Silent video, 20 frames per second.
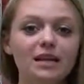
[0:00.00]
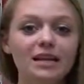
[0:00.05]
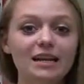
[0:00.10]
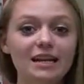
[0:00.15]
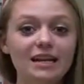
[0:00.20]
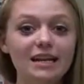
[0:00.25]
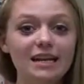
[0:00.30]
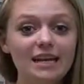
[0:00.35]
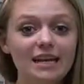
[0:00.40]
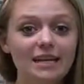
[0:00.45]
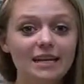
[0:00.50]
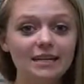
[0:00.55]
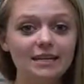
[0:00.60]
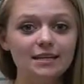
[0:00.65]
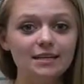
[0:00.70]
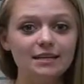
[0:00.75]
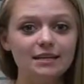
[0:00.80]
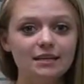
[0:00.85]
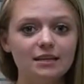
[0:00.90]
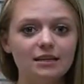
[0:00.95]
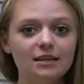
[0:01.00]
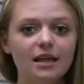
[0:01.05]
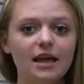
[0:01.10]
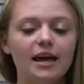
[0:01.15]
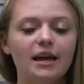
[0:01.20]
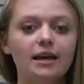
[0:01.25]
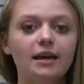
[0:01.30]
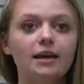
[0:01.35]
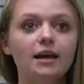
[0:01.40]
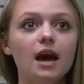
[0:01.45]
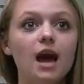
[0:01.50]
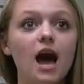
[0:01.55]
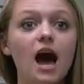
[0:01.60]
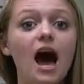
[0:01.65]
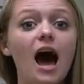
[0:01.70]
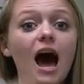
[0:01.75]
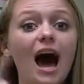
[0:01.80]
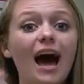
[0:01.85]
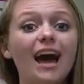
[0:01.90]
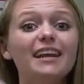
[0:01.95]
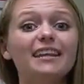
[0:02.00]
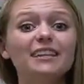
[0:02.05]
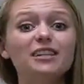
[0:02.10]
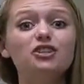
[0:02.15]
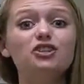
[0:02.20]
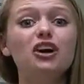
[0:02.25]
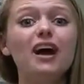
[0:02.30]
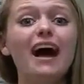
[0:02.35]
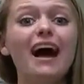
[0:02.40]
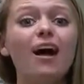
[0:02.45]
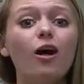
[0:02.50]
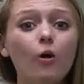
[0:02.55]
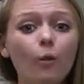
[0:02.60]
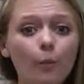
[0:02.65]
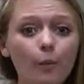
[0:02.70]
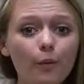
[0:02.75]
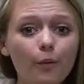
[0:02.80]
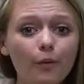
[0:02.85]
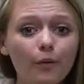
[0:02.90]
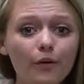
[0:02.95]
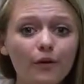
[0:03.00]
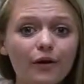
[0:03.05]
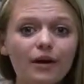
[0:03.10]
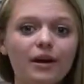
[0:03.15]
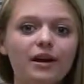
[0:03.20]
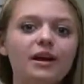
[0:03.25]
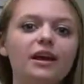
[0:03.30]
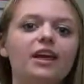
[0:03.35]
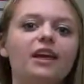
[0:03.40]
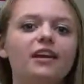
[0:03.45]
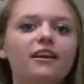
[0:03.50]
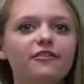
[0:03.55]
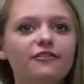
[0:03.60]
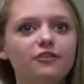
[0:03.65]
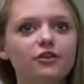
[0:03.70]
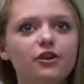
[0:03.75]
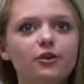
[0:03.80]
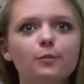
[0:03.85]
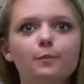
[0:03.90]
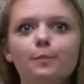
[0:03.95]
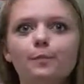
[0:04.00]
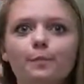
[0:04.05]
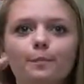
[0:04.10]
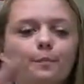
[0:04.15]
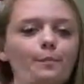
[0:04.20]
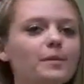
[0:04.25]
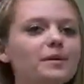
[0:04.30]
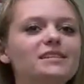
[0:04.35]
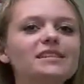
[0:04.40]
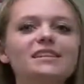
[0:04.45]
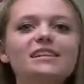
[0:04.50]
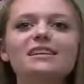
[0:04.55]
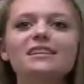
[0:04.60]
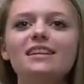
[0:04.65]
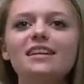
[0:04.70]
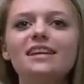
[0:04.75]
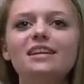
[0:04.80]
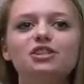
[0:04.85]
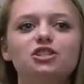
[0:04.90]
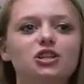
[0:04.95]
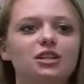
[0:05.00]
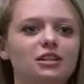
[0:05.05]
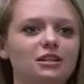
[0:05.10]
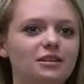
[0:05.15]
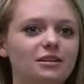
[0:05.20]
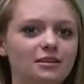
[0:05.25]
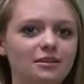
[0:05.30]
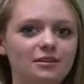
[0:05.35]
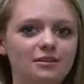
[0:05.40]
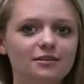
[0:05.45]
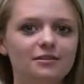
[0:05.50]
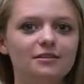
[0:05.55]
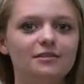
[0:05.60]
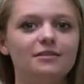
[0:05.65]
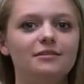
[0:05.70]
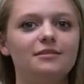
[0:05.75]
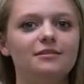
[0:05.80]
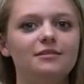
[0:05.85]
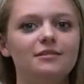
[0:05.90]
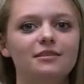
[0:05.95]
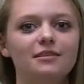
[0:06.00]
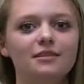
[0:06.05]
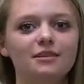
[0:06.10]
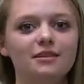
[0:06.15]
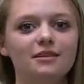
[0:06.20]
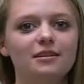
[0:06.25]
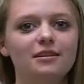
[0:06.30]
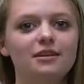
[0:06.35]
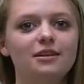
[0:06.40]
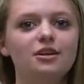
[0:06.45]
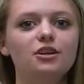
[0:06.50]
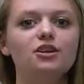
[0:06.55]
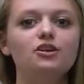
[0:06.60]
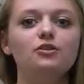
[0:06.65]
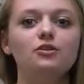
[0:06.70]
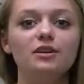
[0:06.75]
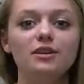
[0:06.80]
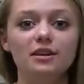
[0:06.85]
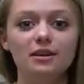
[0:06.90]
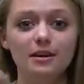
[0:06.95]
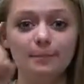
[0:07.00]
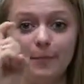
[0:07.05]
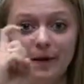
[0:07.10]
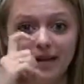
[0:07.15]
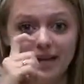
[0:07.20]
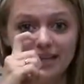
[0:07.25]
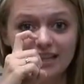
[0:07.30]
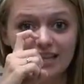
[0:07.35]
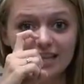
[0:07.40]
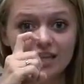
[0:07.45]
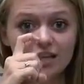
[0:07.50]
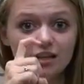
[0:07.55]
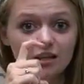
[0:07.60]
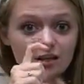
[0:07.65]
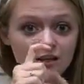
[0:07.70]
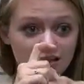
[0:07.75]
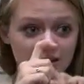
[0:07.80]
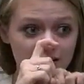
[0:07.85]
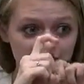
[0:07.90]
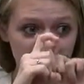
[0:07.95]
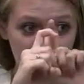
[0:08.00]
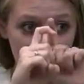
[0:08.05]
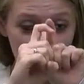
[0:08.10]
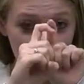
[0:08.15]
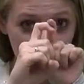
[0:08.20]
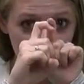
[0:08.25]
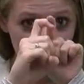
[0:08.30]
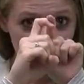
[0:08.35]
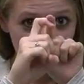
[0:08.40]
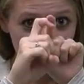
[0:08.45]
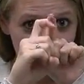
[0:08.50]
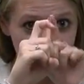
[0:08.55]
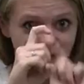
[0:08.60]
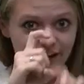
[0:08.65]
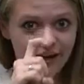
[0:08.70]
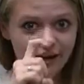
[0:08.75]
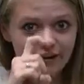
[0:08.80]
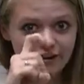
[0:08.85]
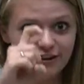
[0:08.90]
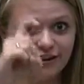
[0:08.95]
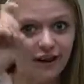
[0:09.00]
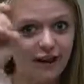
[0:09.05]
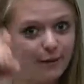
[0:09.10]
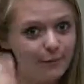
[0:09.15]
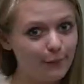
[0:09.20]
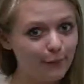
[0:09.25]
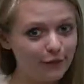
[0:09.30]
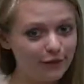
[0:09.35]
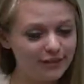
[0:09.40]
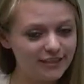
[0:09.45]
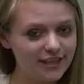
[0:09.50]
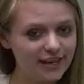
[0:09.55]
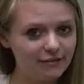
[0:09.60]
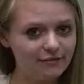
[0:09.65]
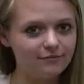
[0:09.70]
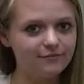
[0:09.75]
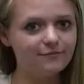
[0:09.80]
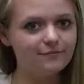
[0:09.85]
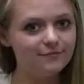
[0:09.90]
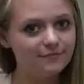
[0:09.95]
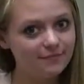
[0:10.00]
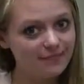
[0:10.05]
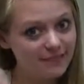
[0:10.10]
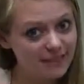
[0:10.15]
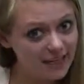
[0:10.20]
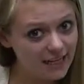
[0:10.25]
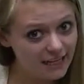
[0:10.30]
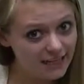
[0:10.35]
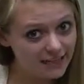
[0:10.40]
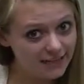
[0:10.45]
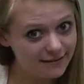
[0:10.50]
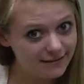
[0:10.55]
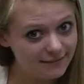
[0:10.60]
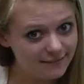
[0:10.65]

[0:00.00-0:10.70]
Need, like, I need your help if you're busy in the kitchen. You can make a little hook with your finger and pull it down. Need.